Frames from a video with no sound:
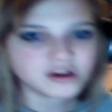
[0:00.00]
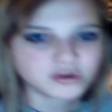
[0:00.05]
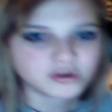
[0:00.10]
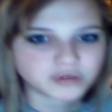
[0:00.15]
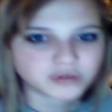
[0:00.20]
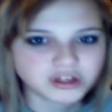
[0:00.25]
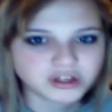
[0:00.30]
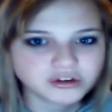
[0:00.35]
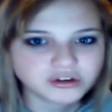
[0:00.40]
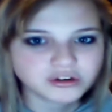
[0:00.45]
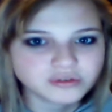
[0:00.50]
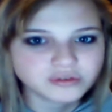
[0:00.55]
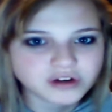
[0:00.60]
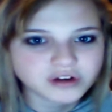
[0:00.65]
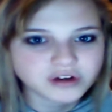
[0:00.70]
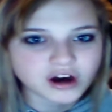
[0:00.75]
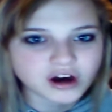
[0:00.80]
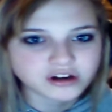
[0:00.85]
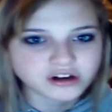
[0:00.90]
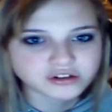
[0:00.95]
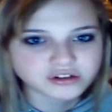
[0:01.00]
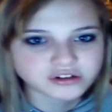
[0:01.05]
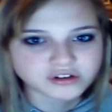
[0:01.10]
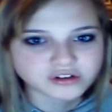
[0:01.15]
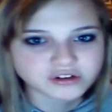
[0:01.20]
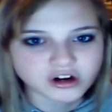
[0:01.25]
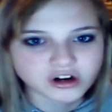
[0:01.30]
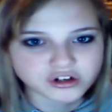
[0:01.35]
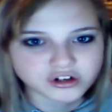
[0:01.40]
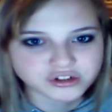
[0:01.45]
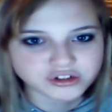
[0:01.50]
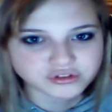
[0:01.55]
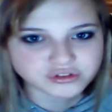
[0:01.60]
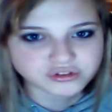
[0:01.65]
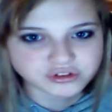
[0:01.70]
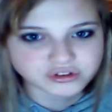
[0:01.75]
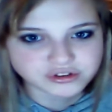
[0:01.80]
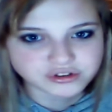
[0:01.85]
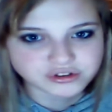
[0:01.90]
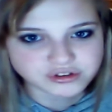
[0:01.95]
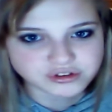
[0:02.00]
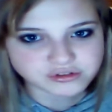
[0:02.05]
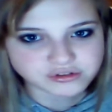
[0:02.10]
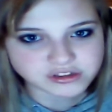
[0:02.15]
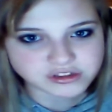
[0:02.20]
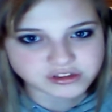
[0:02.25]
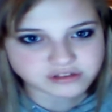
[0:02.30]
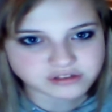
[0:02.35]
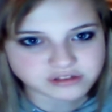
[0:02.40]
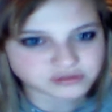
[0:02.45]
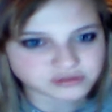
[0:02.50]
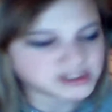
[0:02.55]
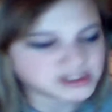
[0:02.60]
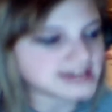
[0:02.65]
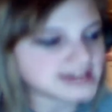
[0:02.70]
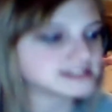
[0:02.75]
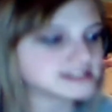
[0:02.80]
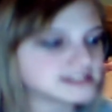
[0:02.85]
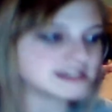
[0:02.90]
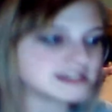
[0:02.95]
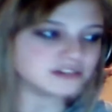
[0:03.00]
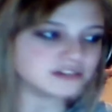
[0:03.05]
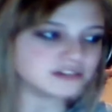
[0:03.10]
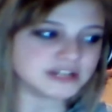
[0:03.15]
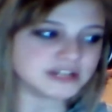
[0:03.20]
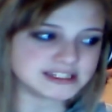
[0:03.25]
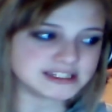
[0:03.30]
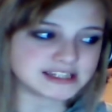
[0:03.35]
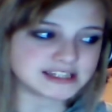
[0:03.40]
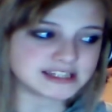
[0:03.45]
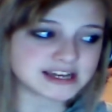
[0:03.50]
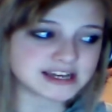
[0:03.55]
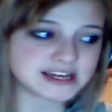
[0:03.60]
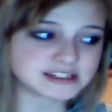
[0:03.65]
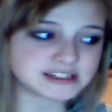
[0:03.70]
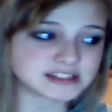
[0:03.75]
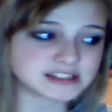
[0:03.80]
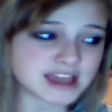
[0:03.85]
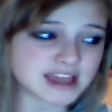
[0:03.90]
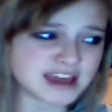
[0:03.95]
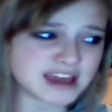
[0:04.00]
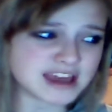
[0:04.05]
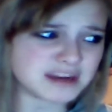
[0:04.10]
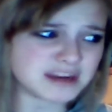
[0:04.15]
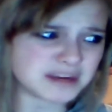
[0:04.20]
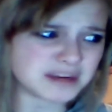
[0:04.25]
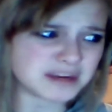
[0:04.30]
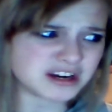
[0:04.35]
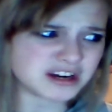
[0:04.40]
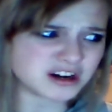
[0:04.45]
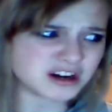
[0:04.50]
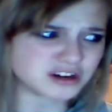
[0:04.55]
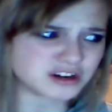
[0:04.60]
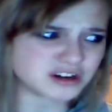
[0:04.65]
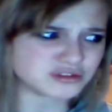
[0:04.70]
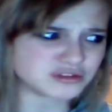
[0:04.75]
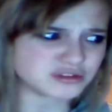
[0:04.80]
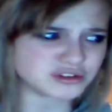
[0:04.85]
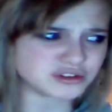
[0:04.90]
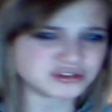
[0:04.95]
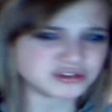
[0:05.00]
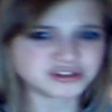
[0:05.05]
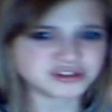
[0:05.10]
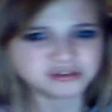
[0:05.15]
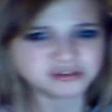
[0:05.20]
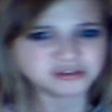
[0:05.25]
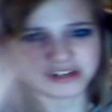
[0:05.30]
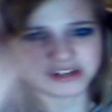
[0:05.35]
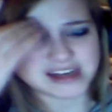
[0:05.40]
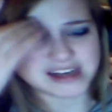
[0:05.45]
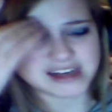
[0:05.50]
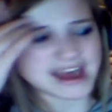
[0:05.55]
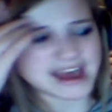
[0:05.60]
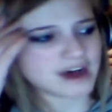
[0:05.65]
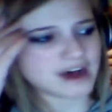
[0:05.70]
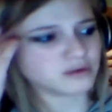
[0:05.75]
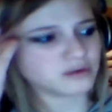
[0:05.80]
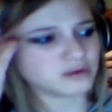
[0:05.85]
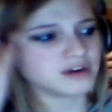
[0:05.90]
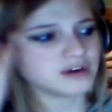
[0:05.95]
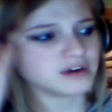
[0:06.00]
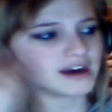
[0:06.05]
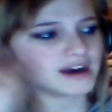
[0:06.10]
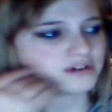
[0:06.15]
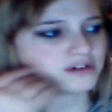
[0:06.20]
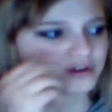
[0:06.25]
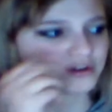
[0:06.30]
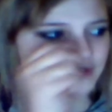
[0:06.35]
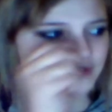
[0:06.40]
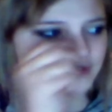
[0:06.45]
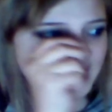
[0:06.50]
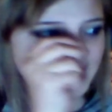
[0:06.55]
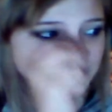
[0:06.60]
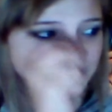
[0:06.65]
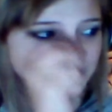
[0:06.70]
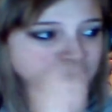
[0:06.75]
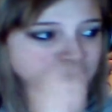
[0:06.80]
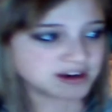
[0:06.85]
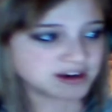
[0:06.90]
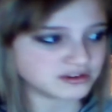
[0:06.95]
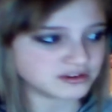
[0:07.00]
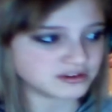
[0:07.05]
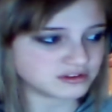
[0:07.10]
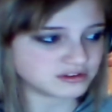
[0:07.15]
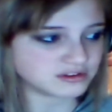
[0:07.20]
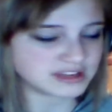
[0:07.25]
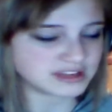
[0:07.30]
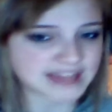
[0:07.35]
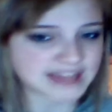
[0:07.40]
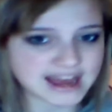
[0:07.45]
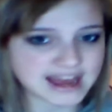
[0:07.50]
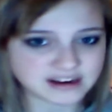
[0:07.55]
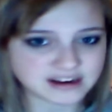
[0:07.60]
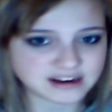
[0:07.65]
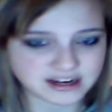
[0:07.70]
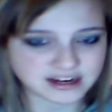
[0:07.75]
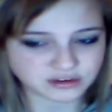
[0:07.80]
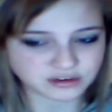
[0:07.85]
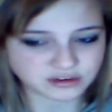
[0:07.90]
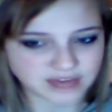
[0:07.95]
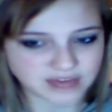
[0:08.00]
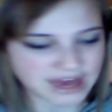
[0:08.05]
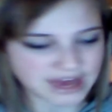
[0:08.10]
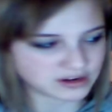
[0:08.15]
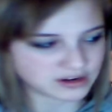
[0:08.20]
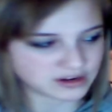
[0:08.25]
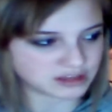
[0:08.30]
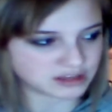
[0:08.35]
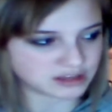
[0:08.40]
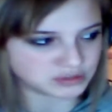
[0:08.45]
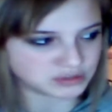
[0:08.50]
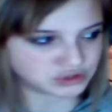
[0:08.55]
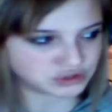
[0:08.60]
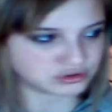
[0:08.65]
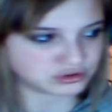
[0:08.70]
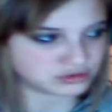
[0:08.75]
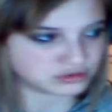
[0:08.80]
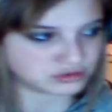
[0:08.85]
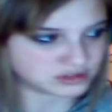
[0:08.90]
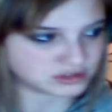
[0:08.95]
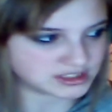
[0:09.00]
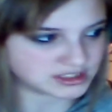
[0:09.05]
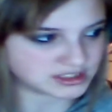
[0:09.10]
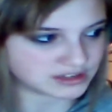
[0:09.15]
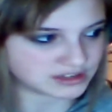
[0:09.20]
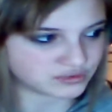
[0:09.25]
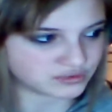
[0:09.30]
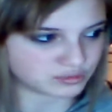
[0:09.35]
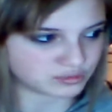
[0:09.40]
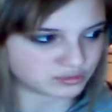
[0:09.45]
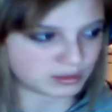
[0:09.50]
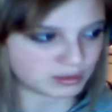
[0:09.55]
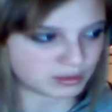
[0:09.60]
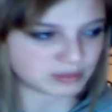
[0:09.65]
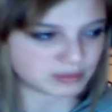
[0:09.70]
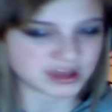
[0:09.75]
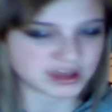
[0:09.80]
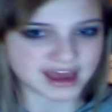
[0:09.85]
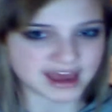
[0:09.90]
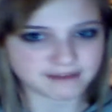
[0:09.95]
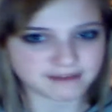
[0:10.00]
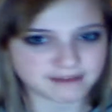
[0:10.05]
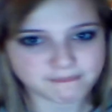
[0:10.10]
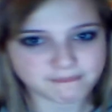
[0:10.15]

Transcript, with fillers: Were you an honor, honor roll student in school? Yes, in grade six, and I'm an honor roll student now. I don't know if I have been other than that. I don't count elementary school because I don't remember that.